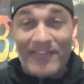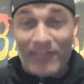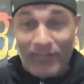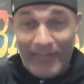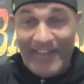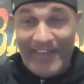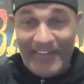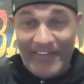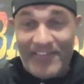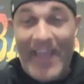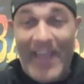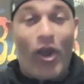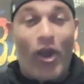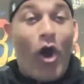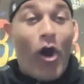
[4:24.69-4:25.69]
a lazy
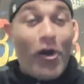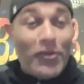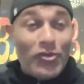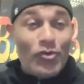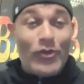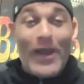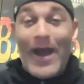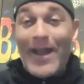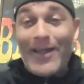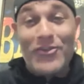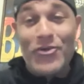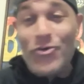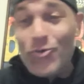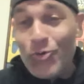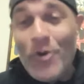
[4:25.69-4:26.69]
take. All you got to
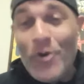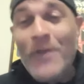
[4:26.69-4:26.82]
do